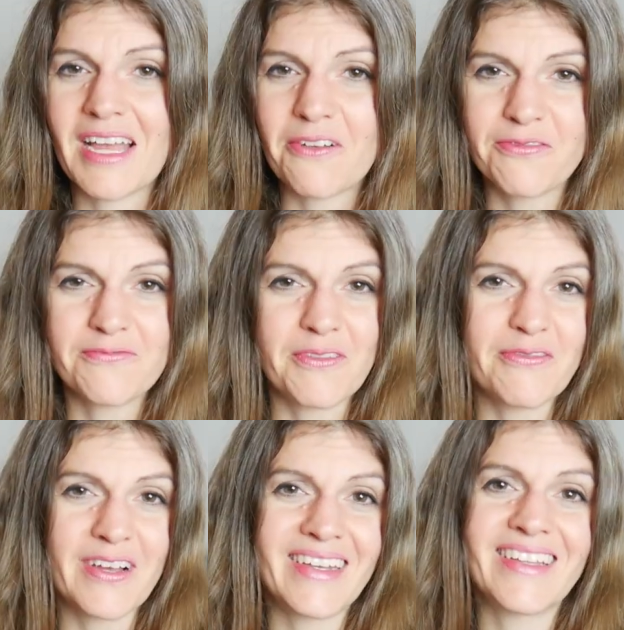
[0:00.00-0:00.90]
I'll
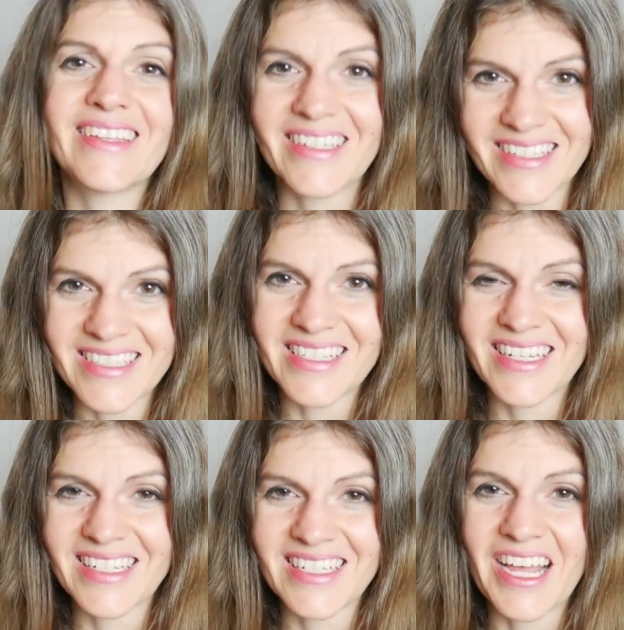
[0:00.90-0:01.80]
find a link and
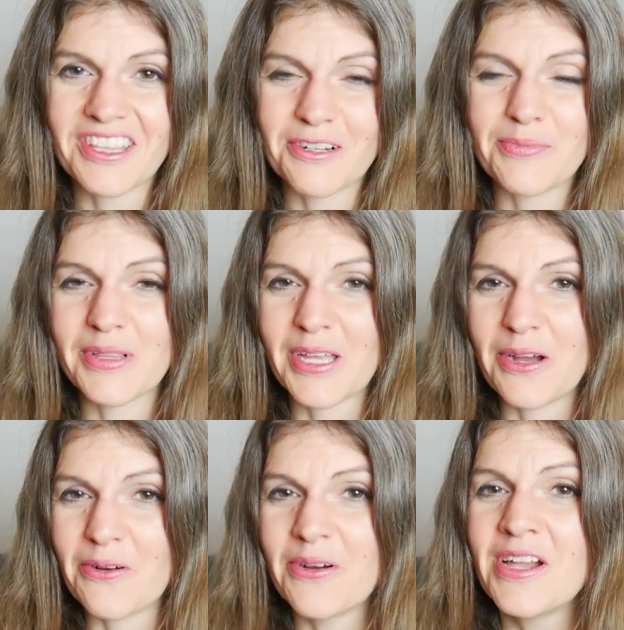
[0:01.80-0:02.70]
stick it down there
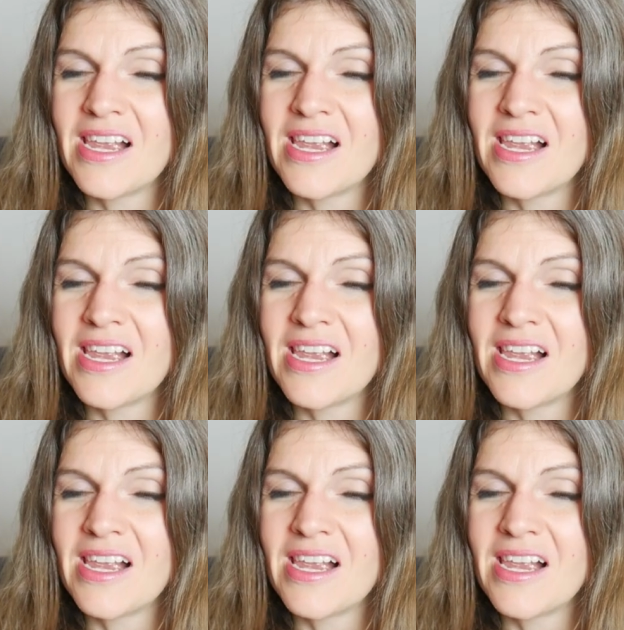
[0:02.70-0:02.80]
below.